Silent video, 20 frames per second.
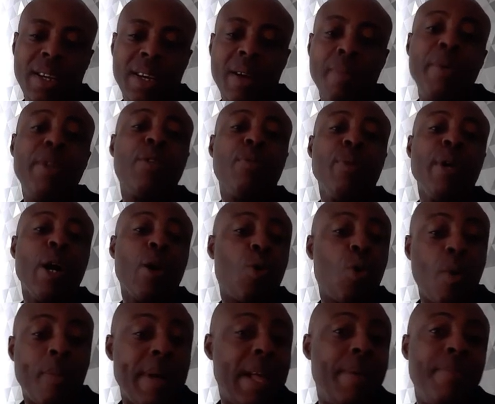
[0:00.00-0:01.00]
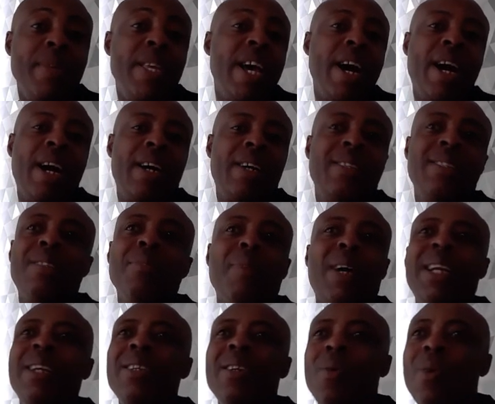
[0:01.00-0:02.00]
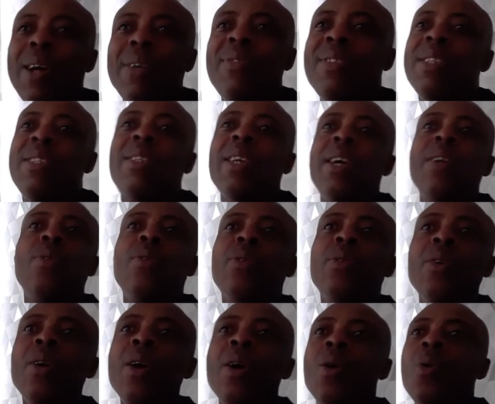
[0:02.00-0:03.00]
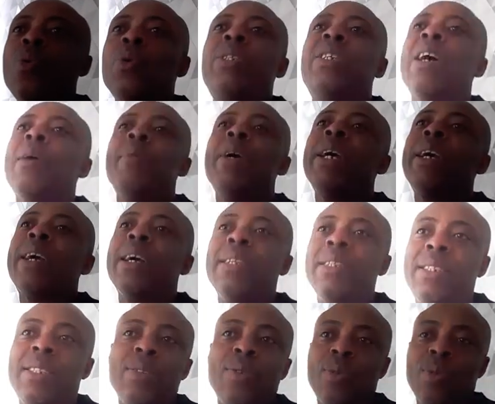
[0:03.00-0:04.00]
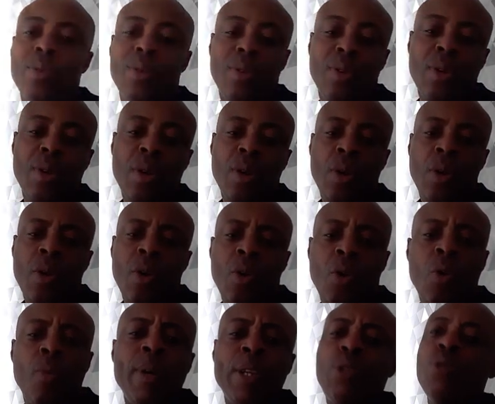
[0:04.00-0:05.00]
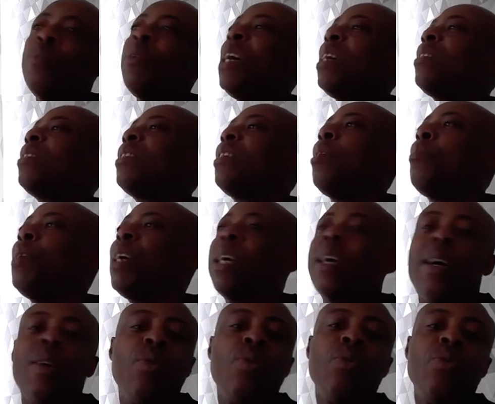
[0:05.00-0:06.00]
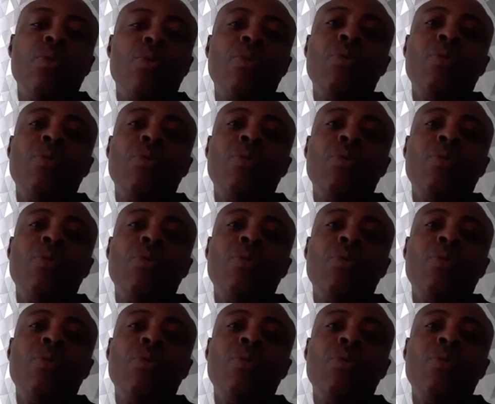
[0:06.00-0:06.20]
Bet me a cobay, yeah. The man in the white being say, what the American, you know? Over to me at America, you